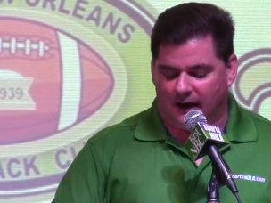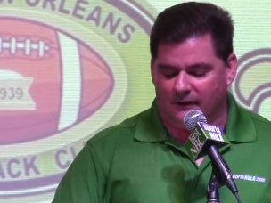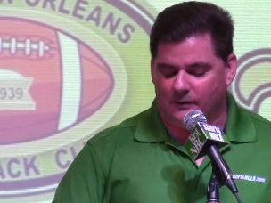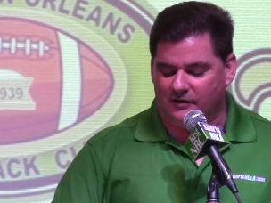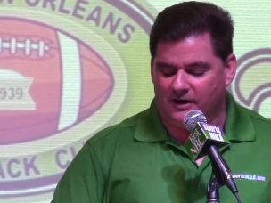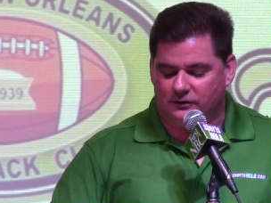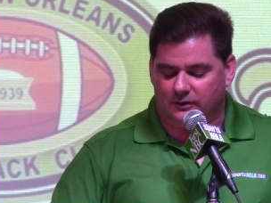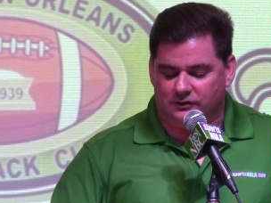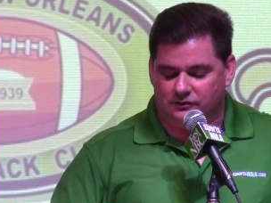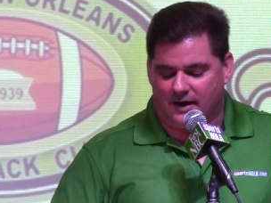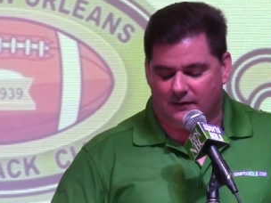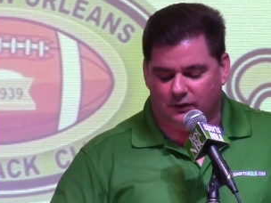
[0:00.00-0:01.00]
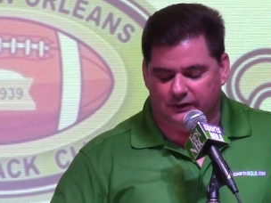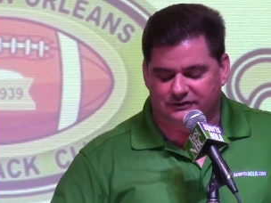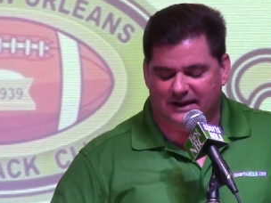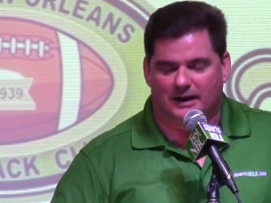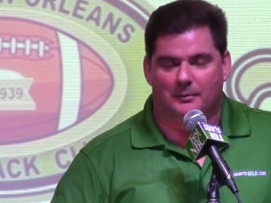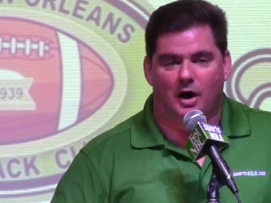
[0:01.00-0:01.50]
And the Patriots traveled to
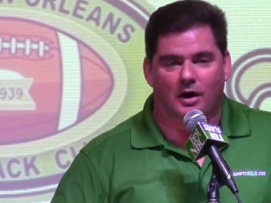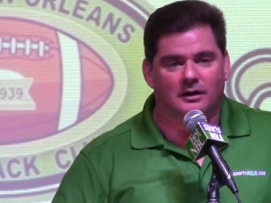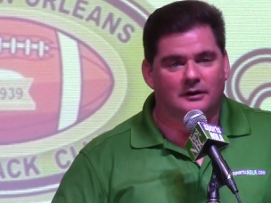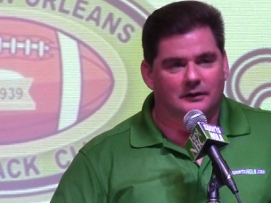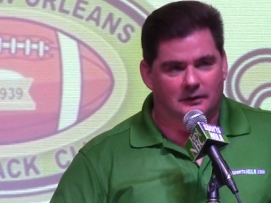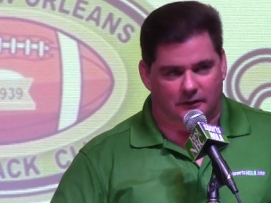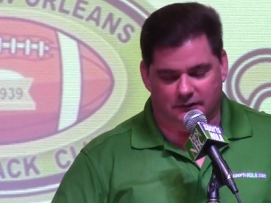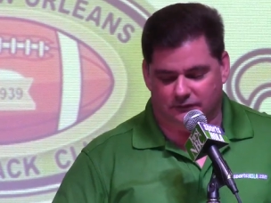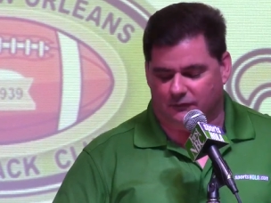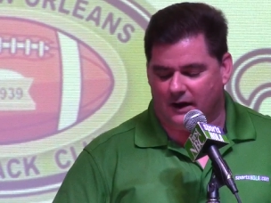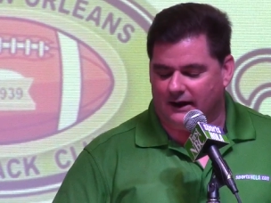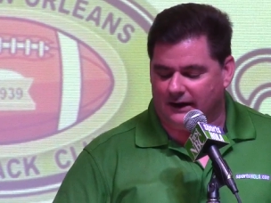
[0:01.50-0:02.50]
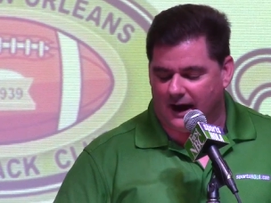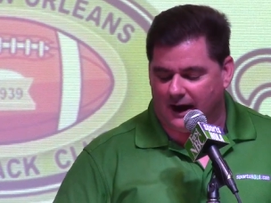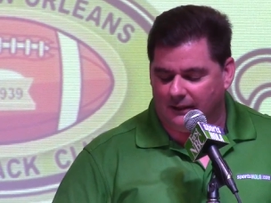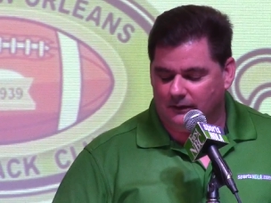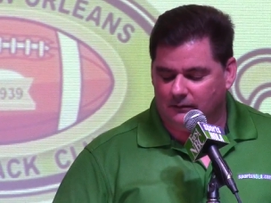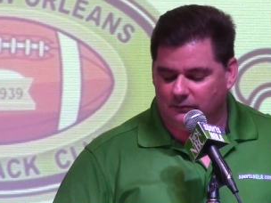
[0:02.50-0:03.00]
Santa Sanamon this Friday
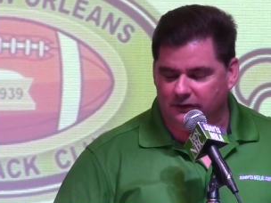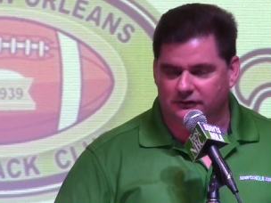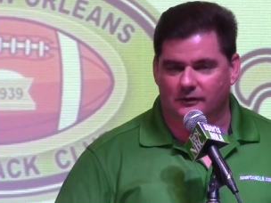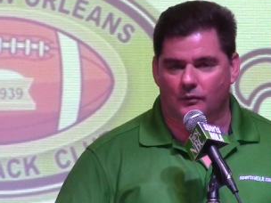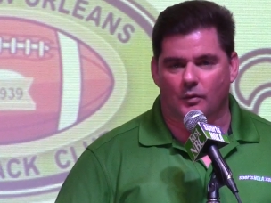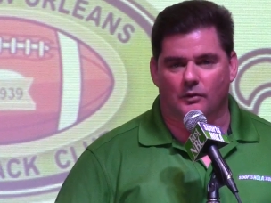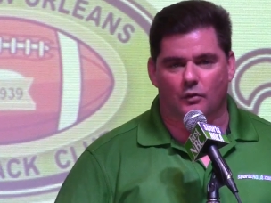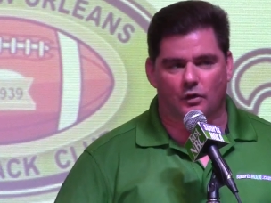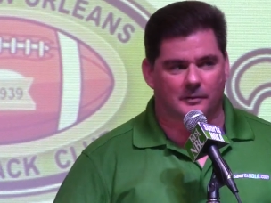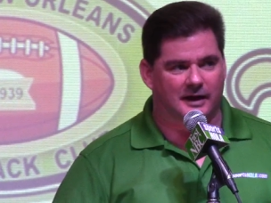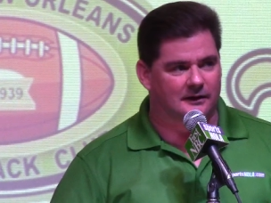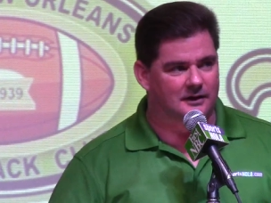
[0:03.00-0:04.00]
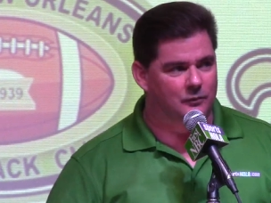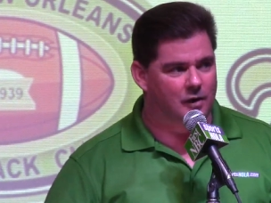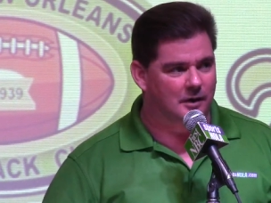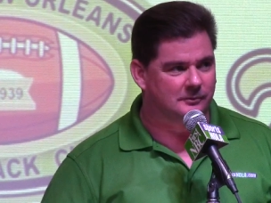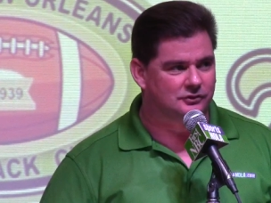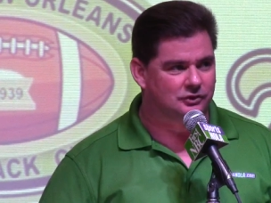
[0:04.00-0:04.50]
night. Please give a warm quarterback club
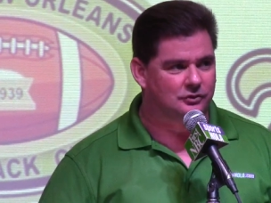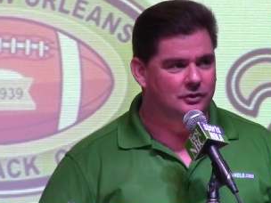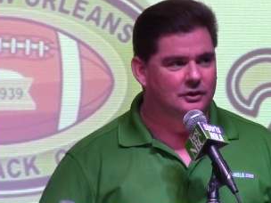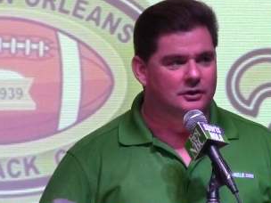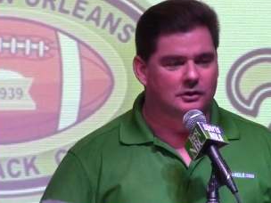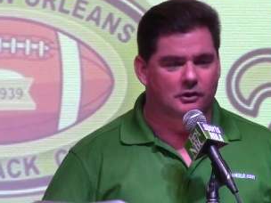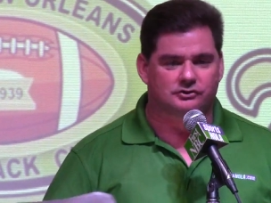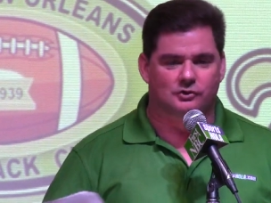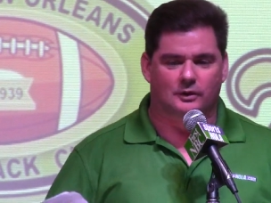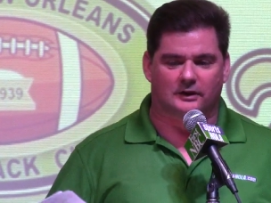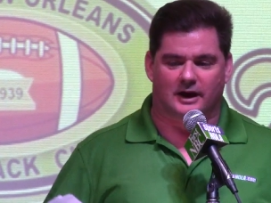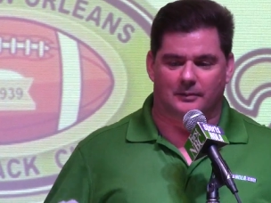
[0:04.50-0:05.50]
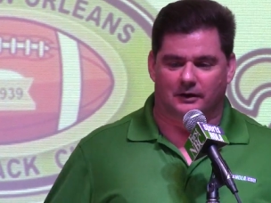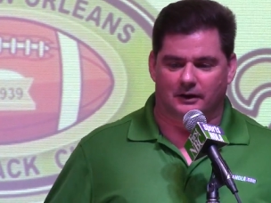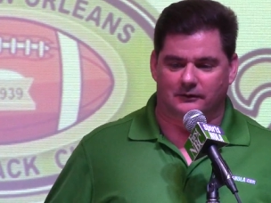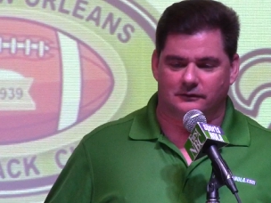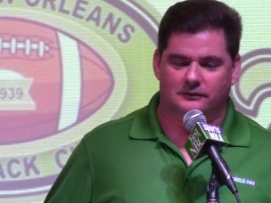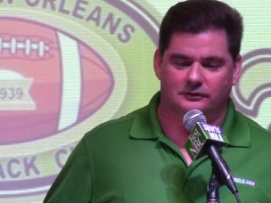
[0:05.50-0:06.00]
welcome to Coach Corey Lambert
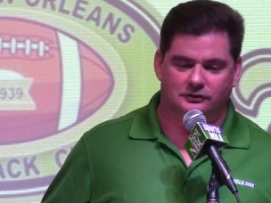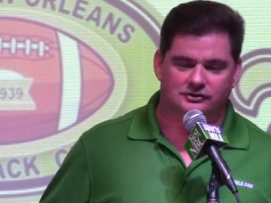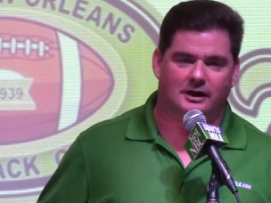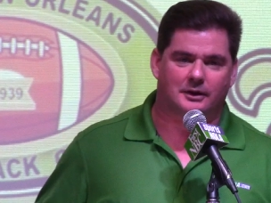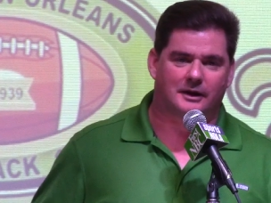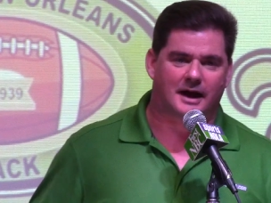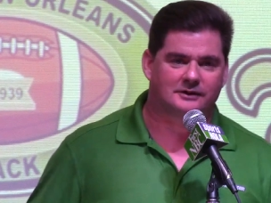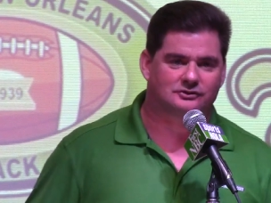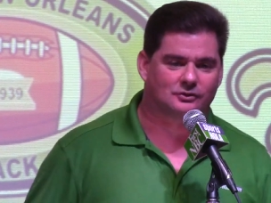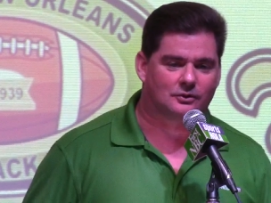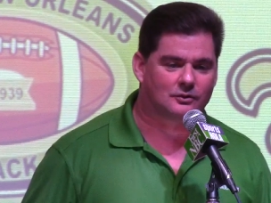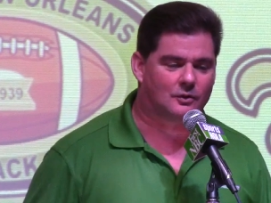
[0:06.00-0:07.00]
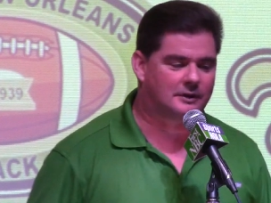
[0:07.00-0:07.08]
of John Ehret High School.